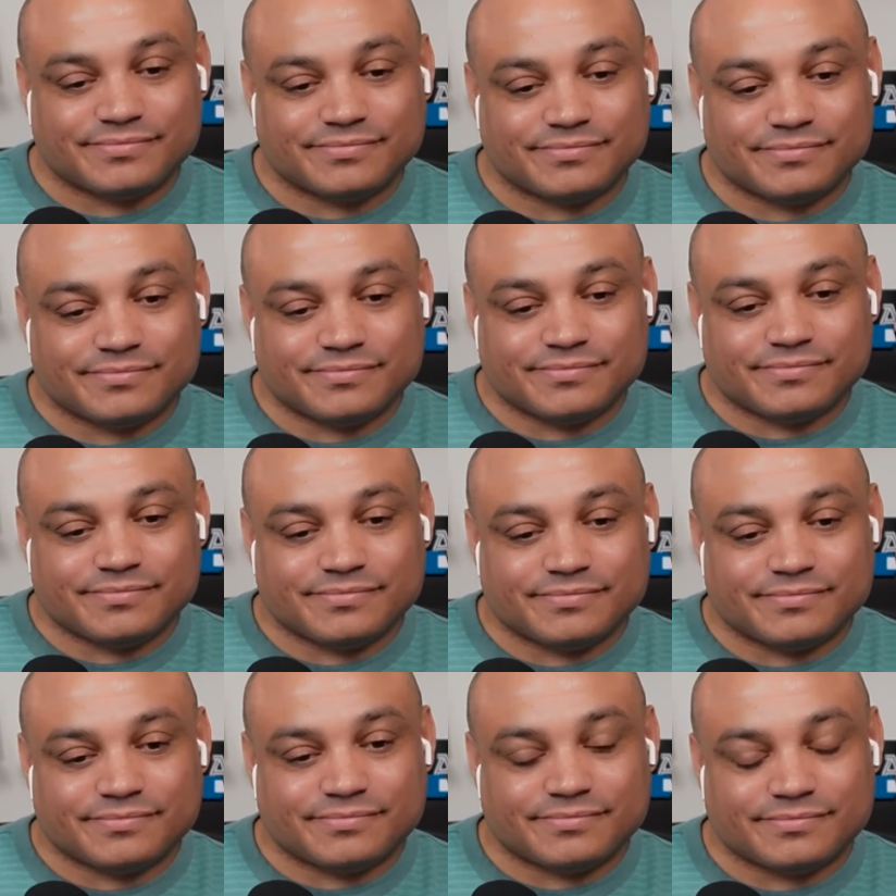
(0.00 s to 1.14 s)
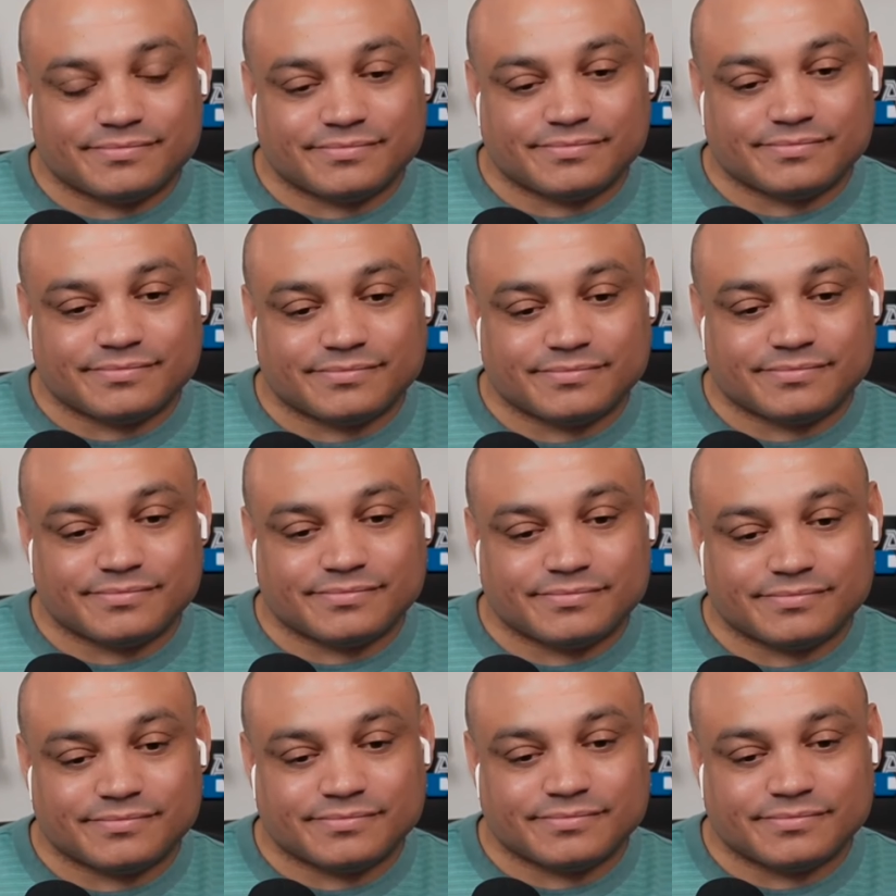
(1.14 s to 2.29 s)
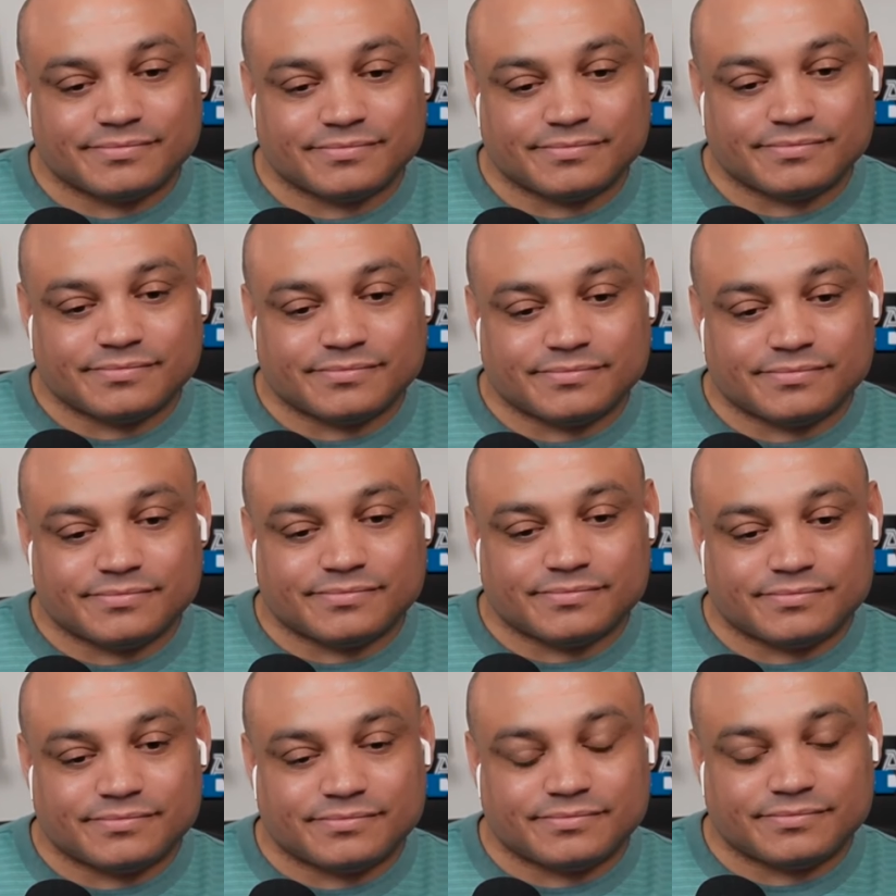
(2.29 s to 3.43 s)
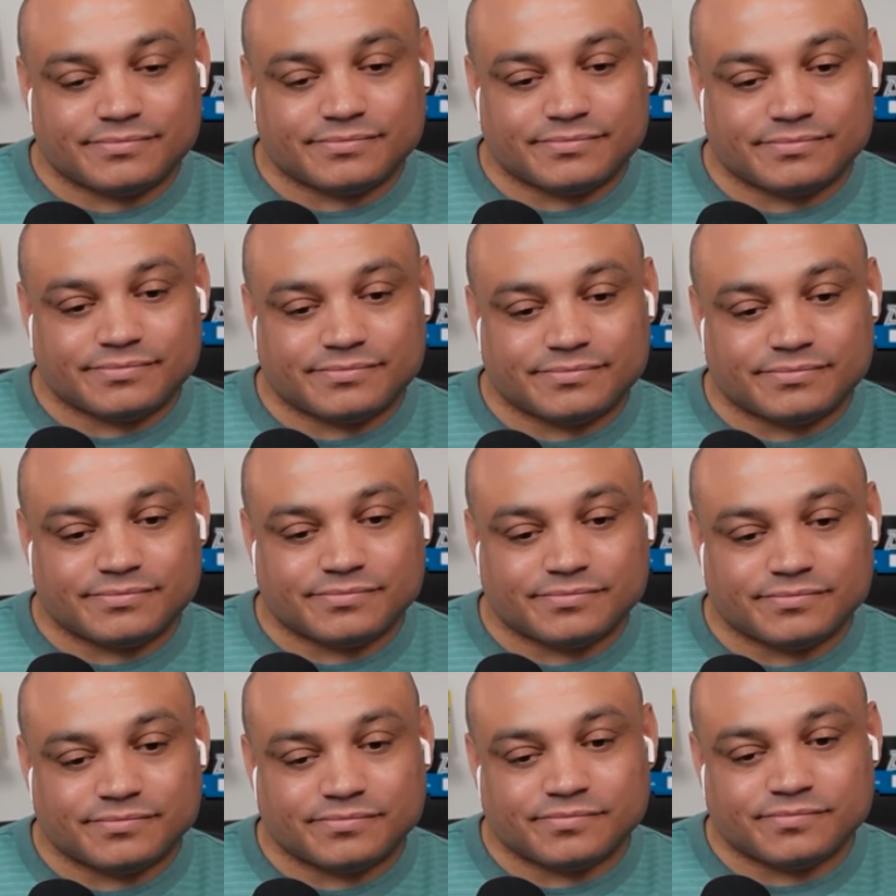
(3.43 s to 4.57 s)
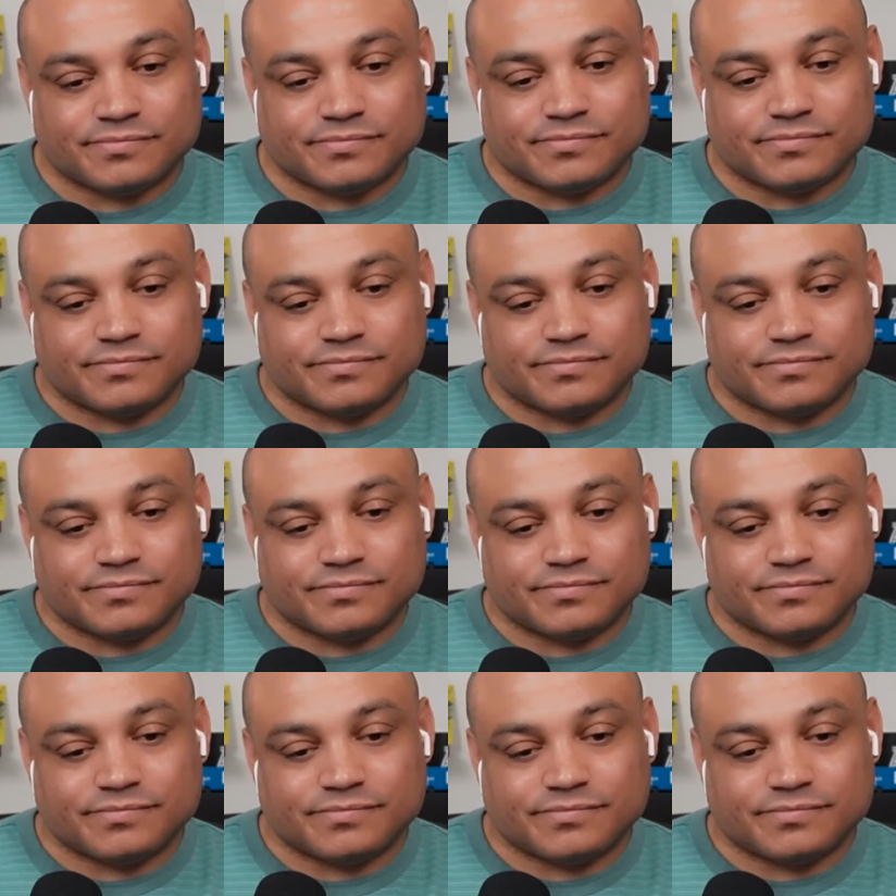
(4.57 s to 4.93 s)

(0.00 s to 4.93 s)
(silent)